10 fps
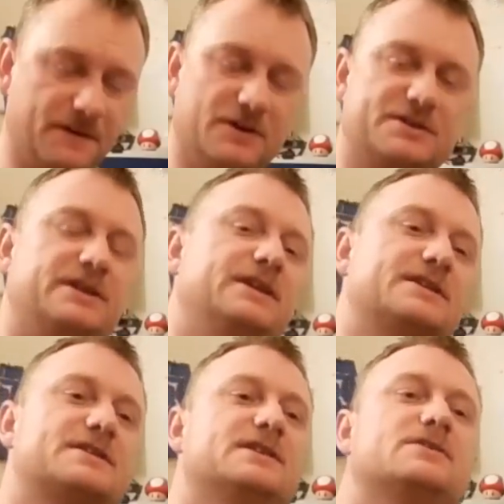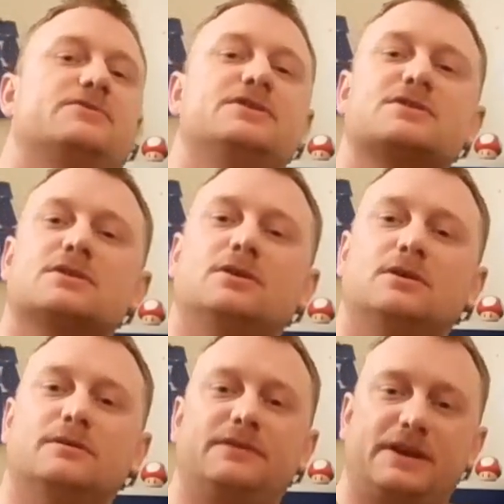first in a series
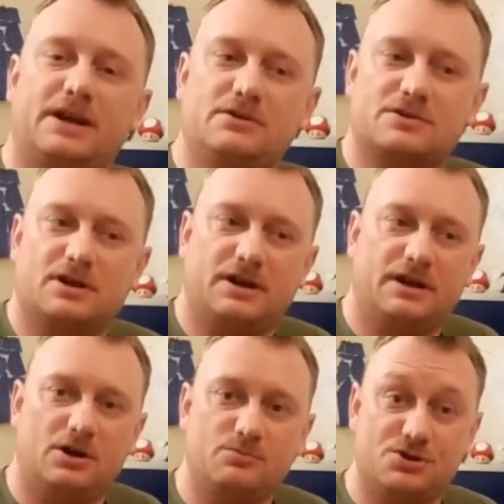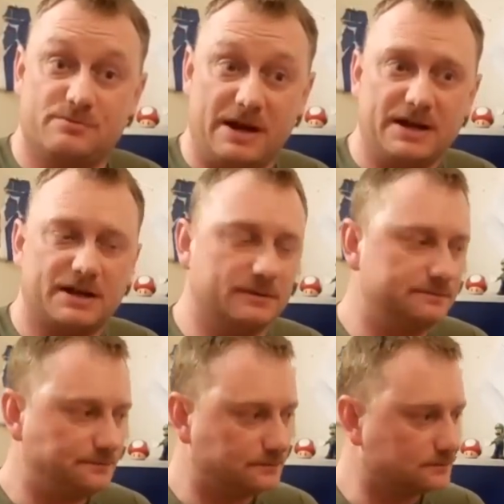of videos I hope to make.
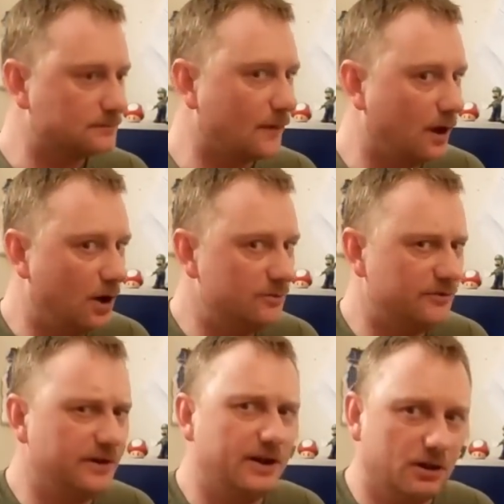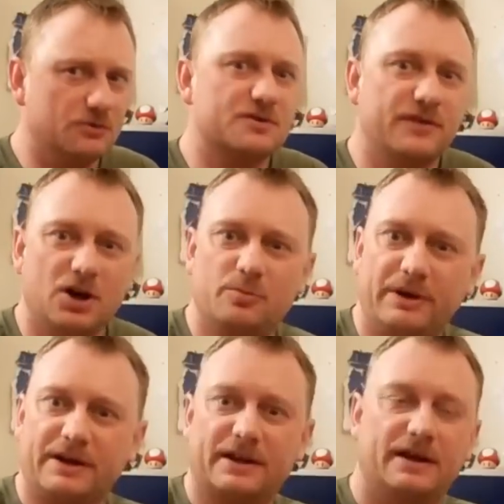Hopefully, lots of
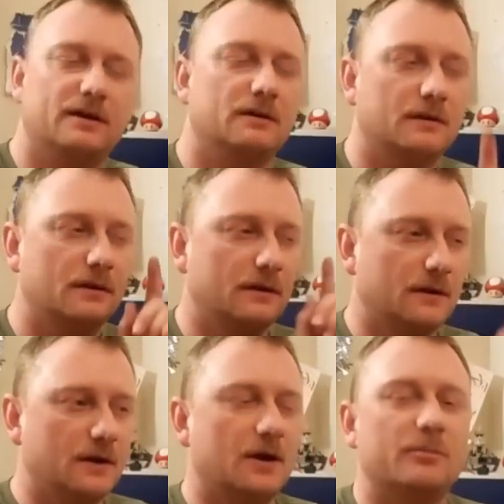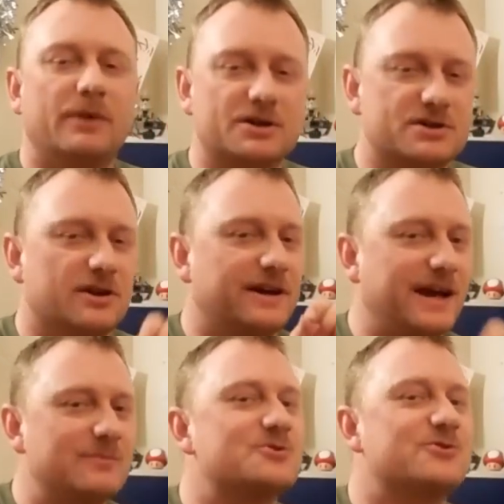hoping there. Much
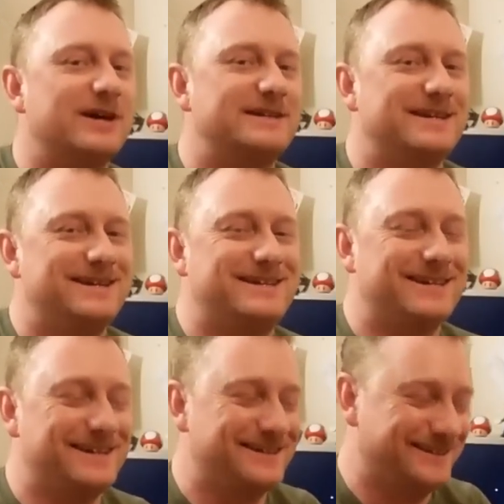like Amstrad did.